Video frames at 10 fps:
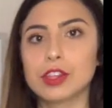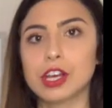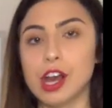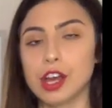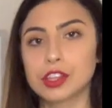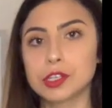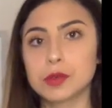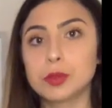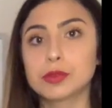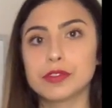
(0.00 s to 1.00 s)
the author
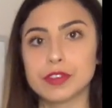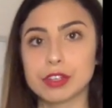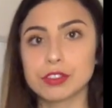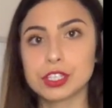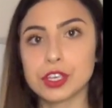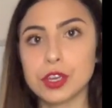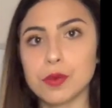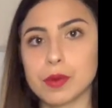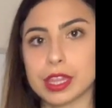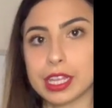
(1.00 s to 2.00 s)
will reveal to you
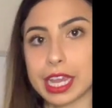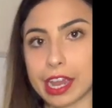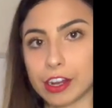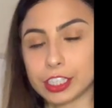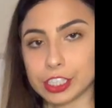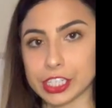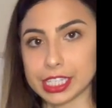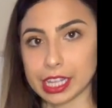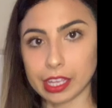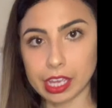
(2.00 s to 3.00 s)
what the character is
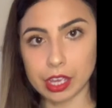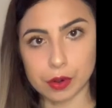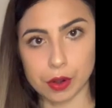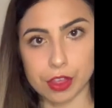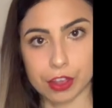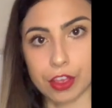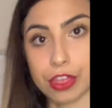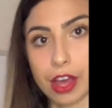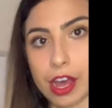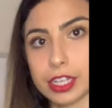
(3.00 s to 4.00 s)
thinking or their
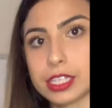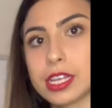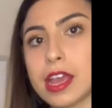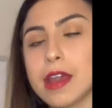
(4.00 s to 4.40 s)
thoughts,